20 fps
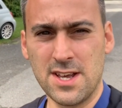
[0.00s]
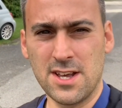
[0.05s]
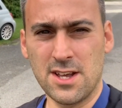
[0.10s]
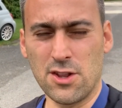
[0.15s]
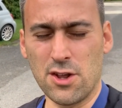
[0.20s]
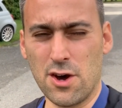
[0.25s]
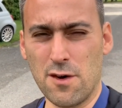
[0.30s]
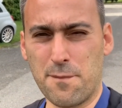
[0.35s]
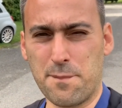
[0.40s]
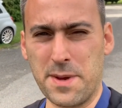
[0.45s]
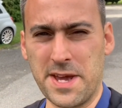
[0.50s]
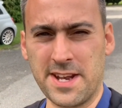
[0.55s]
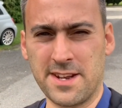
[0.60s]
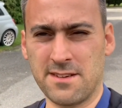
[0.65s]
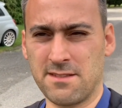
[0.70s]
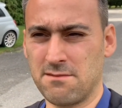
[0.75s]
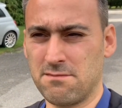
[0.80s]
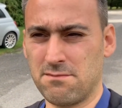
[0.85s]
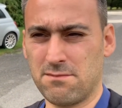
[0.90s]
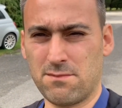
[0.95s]
that have
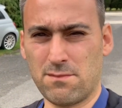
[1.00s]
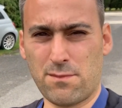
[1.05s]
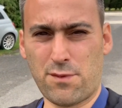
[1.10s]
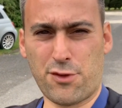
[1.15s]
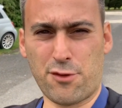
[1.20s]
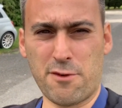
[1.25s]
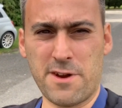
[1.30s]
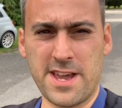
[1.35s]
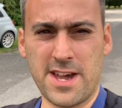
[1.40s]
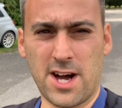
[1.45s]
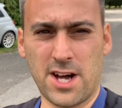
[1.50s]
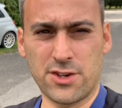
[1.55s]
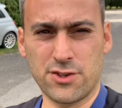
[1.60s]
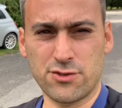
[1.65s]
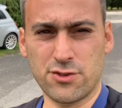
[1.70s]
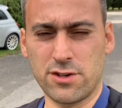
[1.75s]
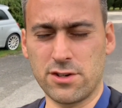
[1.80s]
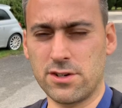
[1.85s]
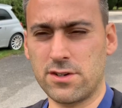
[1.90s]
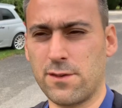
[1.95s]
been
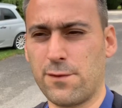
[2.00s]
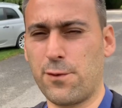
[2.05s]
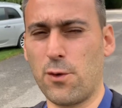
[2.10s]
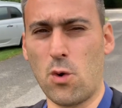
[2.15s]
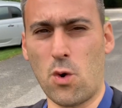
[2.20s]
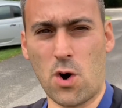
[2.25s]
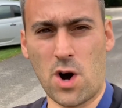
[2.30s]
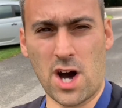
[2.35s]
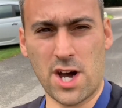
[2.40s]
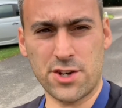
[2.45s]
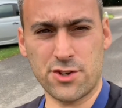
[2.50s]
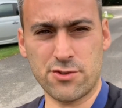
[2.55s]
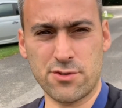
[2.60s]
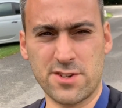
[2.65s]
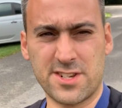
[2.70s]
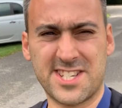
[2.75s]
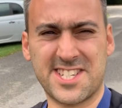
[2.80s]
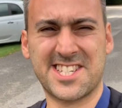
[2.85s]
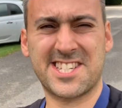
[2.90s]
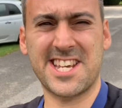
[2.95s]
300,
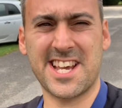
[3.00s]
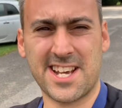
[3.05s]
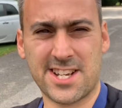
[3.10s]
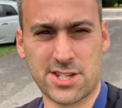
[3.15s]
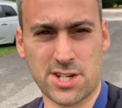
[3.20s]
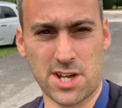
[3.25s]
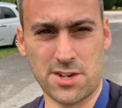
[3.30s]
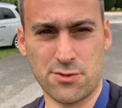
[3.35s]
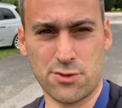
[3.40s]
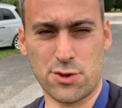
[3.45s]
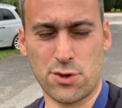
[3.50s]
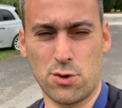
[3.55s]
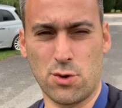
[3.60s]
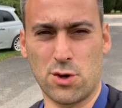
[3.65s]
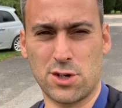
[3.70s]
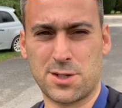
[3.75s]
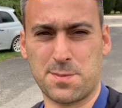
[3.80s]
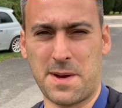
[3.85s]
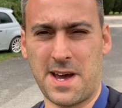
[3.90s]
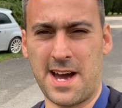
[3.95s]
400, 600
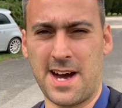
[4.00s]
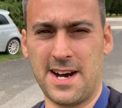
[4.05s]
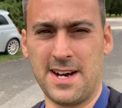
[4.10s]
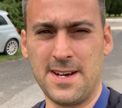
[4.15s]
horsepower,